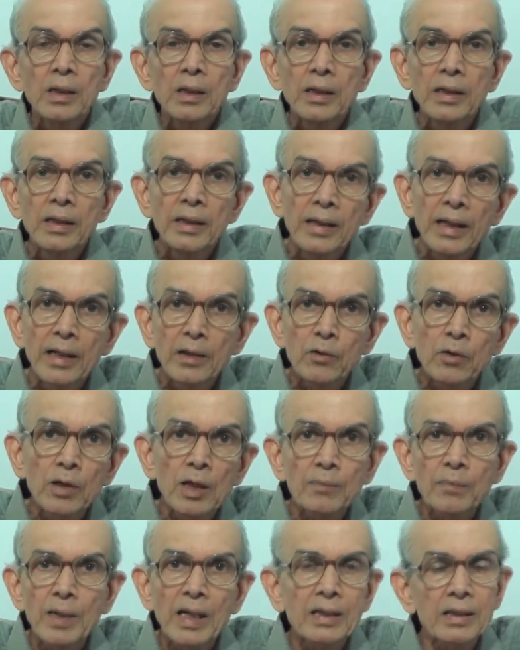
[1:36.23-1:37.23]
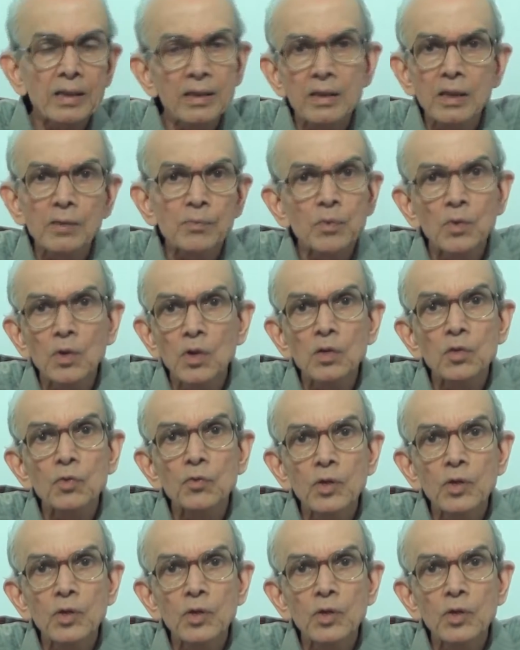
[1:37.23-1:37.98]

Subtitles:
In day-to-day practice, of course,